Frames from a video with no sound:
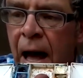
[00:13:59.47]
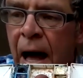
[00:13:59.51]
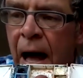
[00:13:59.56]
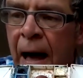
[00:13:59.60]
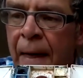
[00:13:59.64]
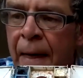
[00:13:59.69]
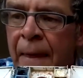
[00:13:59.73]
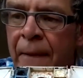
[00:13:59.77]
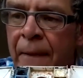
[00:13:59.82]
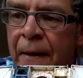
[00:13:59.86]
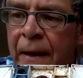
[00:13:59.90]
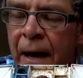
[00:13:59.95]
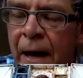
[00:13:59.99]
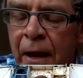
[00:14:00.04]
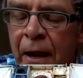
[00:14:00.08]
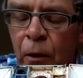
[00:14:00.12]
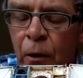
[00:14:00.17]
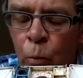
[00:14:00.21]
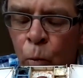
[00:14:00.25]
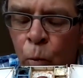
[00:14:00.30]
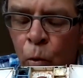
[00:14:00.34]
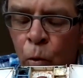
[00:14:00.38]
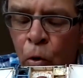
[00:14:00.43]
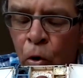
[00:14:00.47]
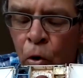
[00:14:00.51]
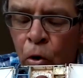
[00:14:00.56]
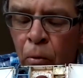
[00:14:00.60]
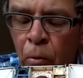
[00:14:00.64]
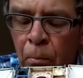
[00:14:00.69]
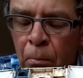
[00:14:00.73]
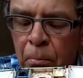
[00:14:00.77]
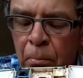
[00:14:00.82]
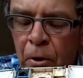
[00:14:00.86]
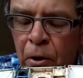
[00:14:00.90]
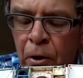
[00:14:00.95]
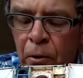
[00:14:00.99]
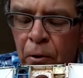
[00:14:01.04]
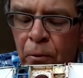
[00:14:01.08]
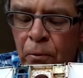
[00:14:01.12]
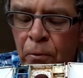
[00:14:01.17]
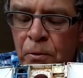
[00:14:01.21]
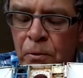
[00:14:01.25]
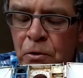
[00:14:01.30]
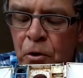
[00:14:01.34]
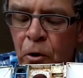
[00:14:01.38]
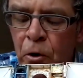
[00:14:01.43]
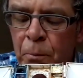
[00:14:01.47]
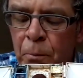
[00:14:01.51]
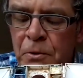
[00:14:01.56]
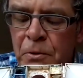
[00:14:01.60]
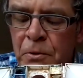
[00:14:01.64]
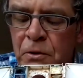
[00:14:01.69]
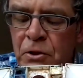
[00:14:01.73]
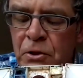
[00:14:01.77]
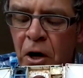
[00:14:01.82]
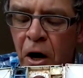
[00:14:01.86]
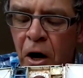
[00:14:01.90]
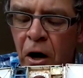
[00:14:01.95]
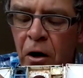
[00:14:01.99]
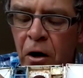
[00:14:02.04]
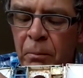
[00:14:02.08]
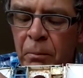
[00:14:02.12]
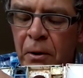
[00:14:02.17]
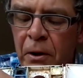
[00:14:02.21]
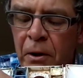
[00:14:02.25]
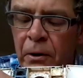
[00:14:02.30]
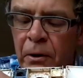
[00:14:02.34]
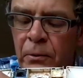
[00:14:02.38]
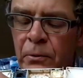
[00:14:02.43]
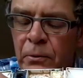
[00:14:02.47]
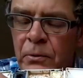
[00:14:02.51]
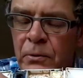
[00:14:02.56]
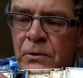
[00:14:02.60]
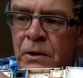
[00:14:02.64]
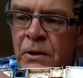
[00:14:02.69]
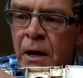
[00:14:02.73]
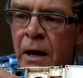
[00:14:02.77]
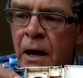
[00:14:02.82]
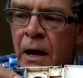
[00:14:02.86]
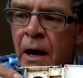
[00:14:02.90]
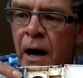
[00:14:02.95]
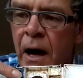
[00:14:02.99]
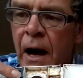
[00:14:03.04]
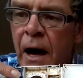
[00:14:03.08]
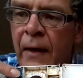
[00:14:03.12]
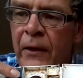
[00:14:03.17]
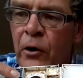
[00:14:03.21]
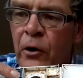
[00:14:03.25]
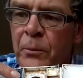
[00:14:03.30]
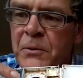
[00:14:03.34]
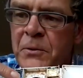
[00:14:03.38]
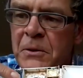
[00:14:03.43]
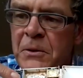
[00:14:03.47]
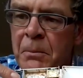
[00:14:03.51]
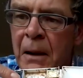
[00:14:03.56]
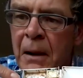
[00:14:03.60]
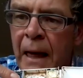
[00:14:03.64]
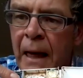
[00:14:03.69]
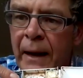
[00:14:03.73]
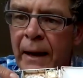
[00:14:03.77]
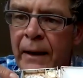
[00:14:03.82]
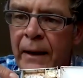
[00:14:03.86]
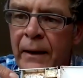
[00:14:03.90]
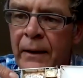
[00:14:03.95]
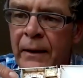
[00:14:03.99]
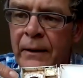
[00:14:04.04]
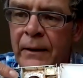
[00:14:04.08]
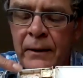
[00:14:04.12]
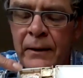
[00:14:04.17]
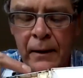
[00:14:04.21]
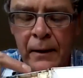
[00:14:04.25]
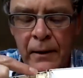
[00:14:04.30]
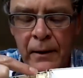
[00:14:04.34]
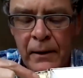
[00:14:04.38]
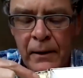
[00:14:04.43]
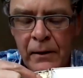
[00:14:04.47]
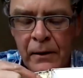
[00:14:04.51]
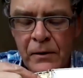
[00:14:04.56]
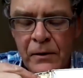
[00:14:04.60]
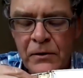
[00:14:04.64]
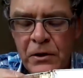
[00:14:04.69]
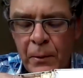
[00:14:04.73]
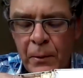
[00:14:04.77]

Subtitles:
and then the kind of warm blues up to the dark blues, and then up to black. So